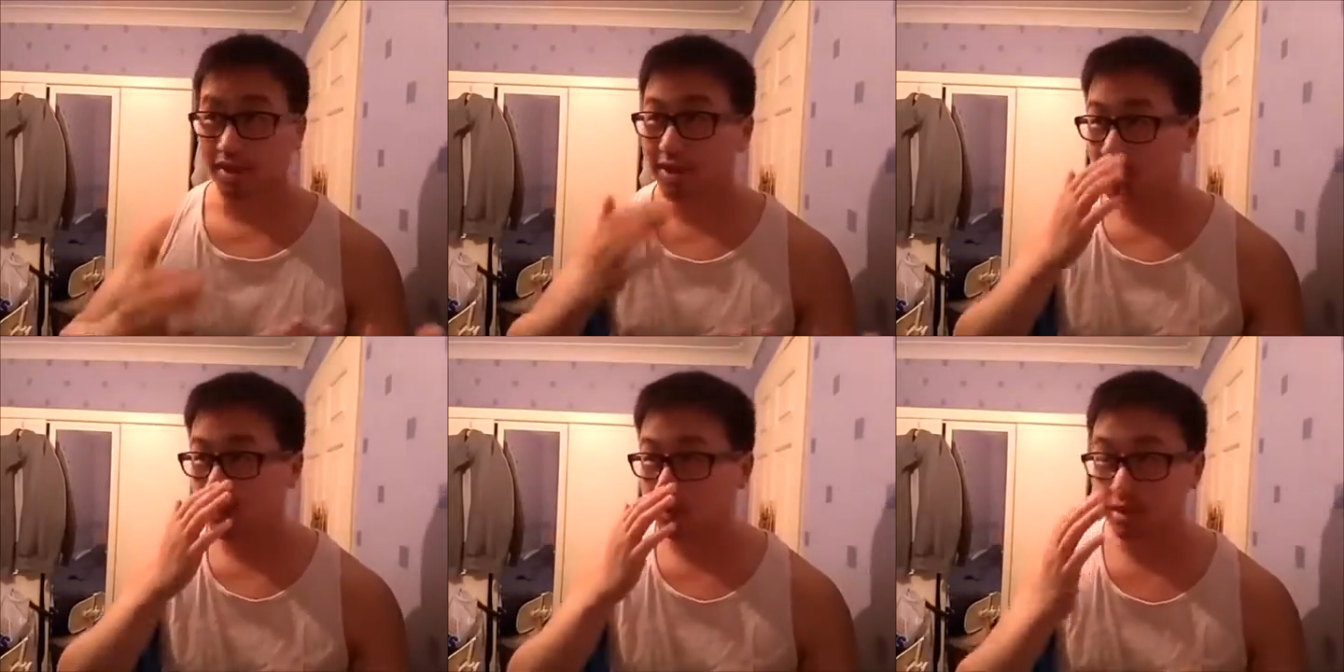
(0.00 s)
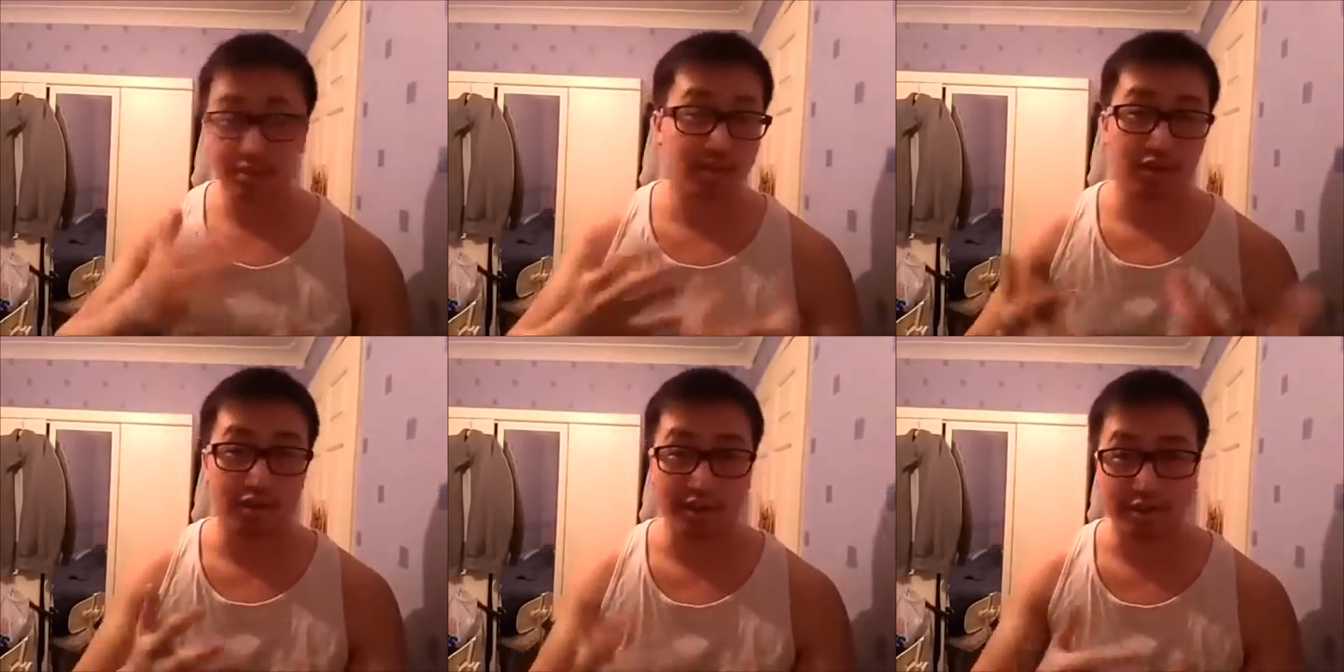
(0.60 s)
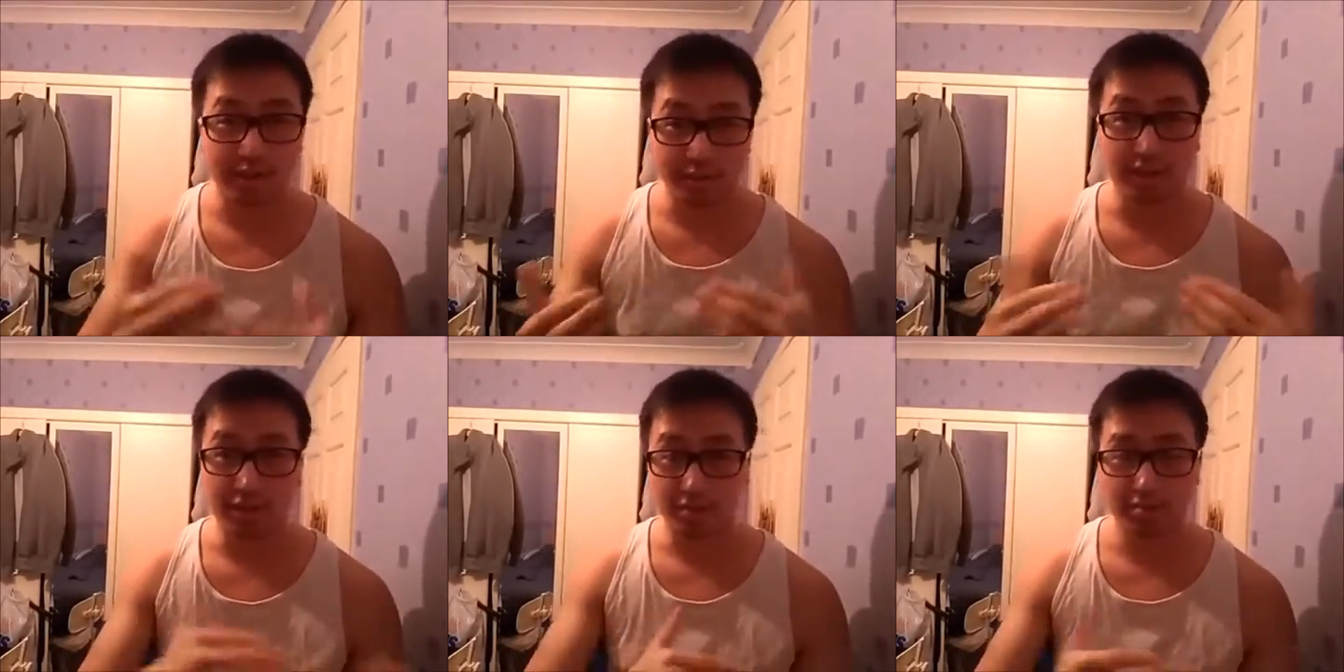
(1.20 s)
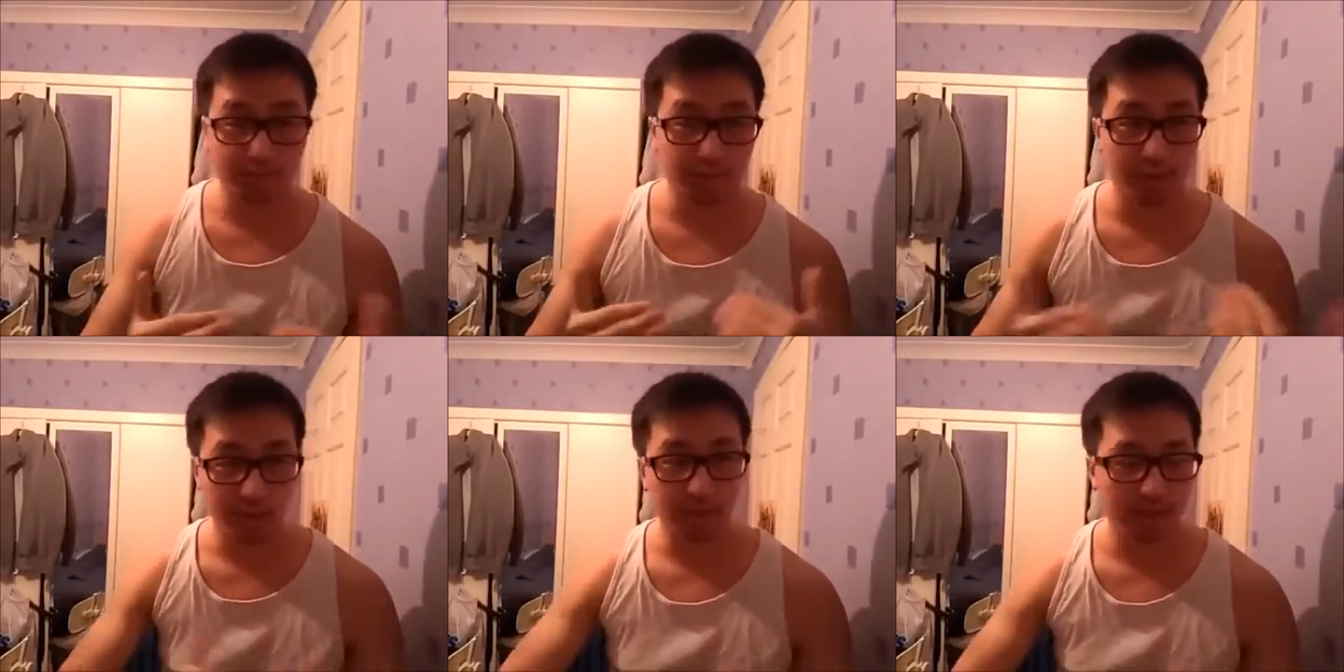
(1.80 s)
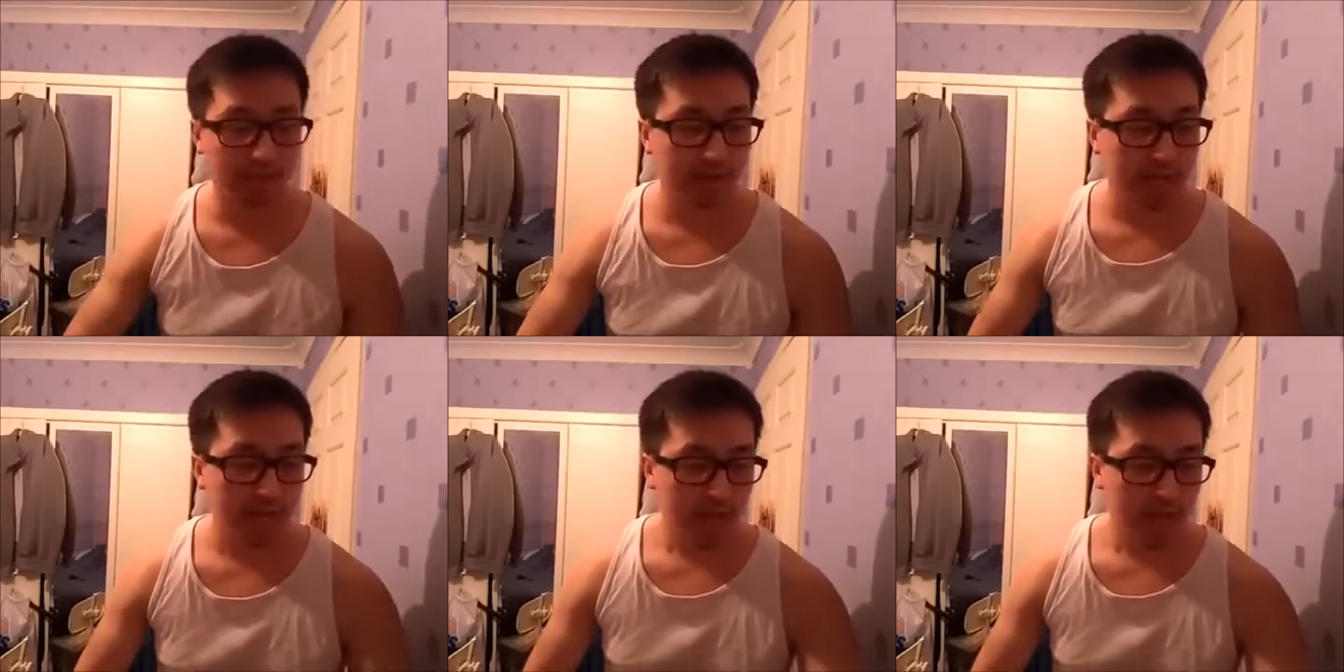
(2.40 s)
I think girls started a little bit earlier.